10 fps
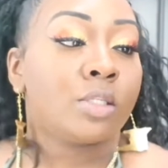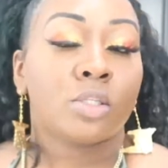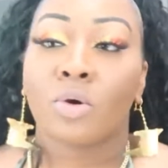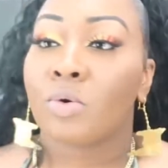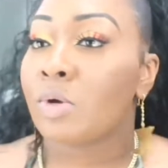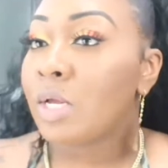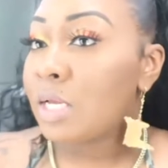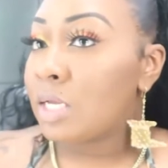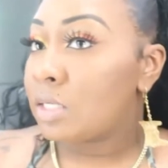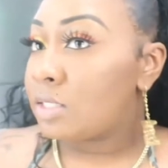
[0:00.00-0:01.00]
so
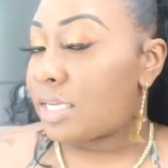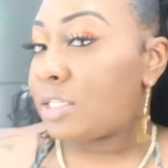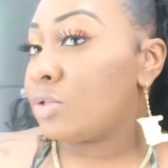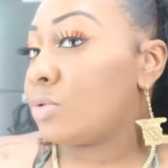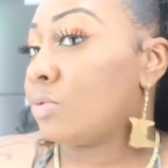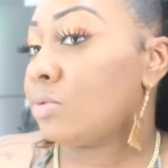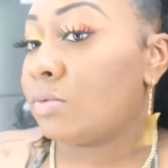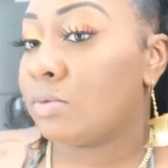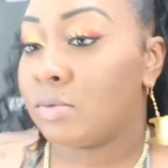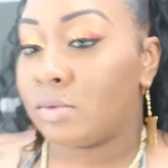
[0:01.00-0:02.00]
stay tuned.
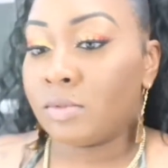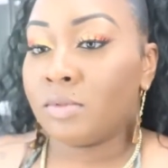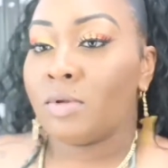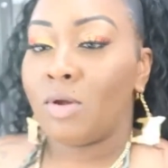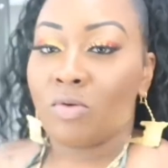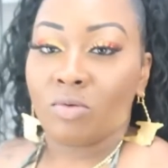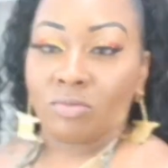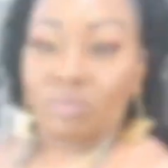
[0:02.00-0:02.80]
Ooh.